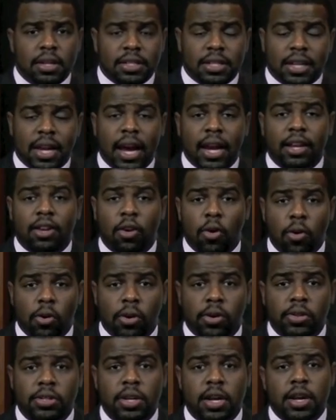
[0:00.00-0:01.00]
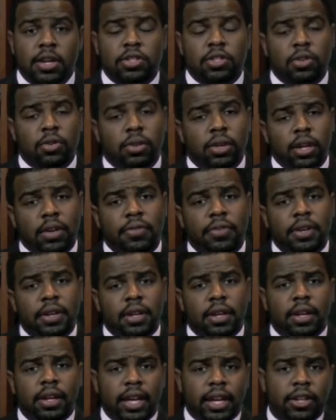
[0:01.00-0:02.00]
slot corners. So look for
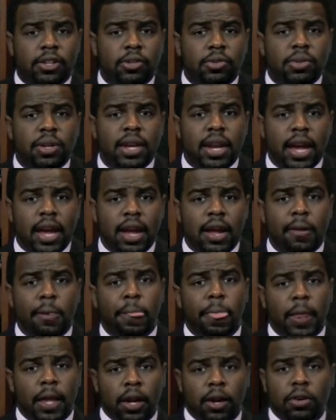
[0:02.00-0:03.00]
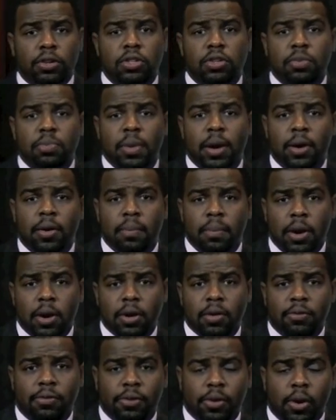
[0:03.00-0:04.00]
Legedu Naanee and also
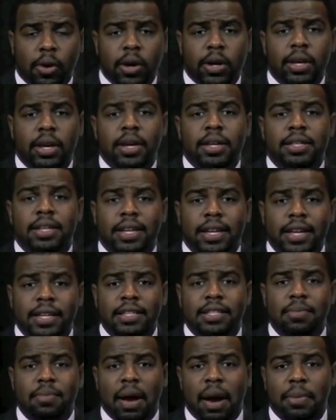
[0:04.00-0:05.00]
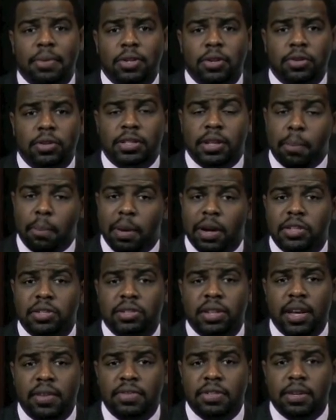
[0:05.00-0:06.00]
Malcolm Floyd to get some opportunities and Buster
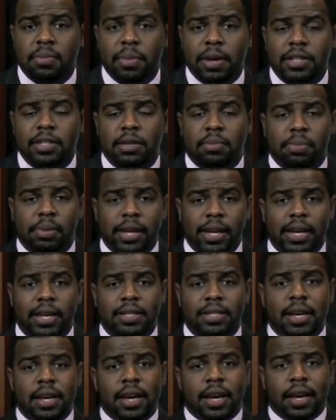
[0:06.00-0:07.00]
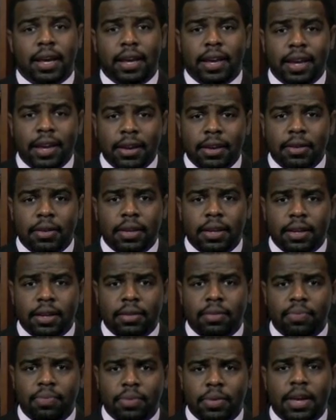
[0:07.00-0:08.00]
Davis to make some plays in
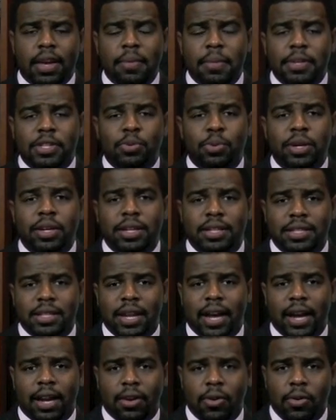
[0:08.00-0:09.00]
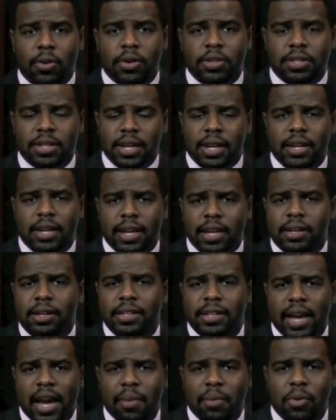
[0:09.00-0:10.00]
in between the slot corners, slot nickel
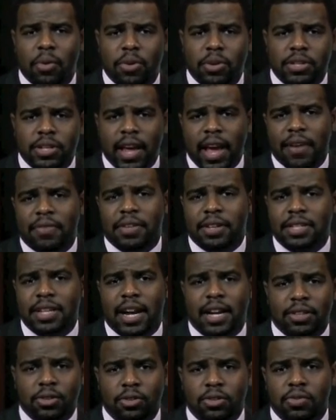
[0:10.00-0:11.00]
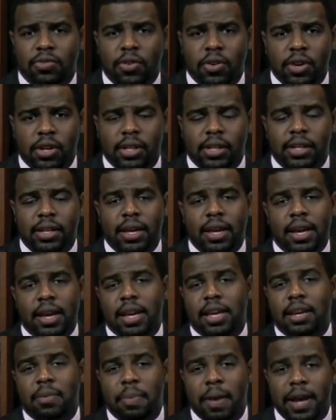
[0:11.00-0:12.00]
and dime corners, they have to attack those vertically
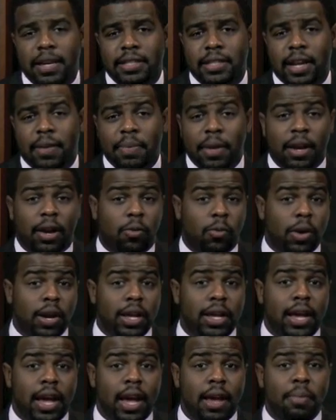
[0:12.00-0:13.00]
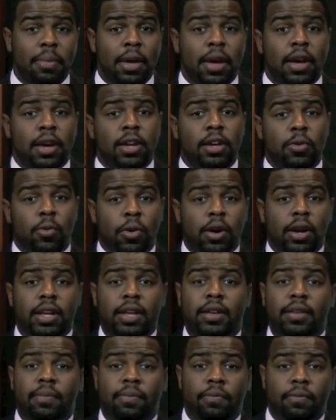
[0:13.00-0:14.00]
in the passing game. Not a running game. You want to